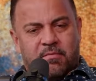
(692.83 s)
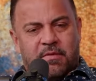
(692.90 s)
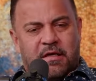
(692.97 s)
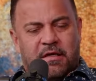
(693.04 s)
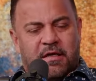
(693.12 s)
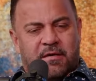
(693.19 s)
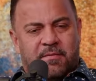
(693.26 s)

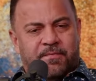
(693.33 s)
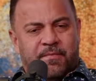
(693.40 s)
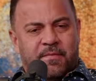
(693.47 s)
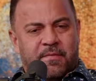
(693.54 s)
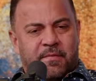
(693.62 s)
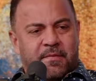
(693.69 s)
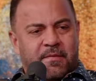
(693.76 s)
meaning,
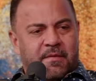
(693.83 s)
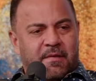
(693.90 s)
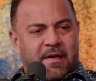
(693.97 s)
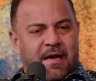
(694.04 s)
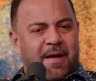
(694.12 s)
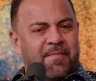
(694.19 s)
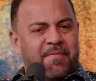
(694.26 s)

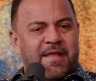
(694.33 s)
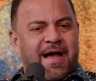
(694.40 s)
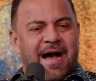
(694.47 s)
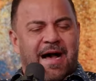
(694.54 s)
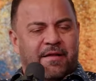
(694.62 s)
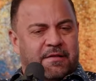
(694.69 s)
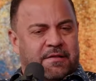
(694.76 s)
I'm
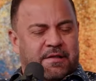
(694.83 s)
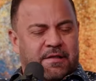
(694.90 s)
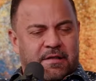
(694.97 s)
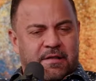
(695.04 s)
not